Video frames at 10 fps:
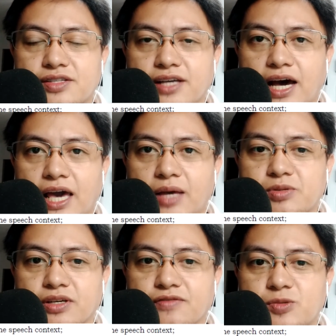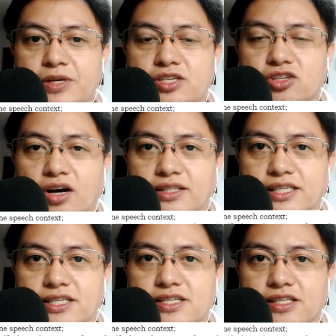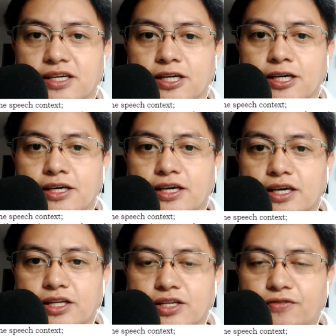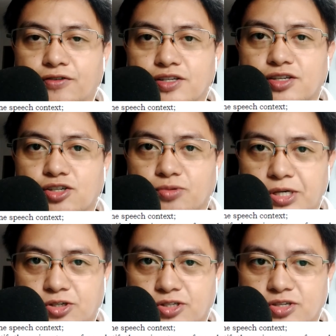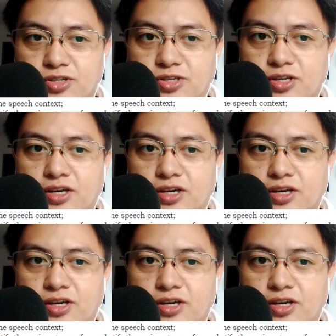types of speech context in different situations.